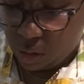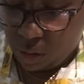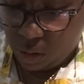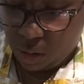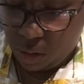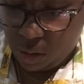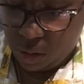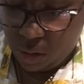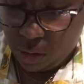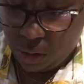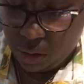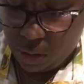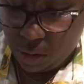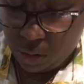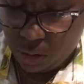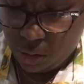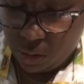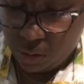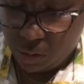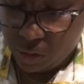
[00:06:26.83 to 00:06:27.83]
Okay,
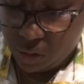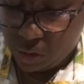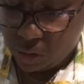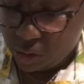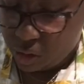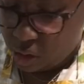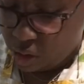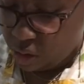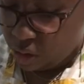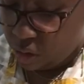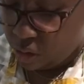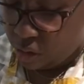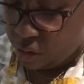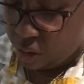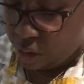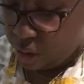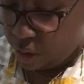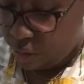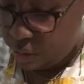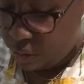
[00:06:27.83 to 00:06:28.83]
those are slightly
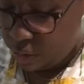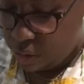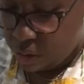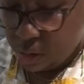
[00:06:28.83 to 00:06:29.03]
cracked.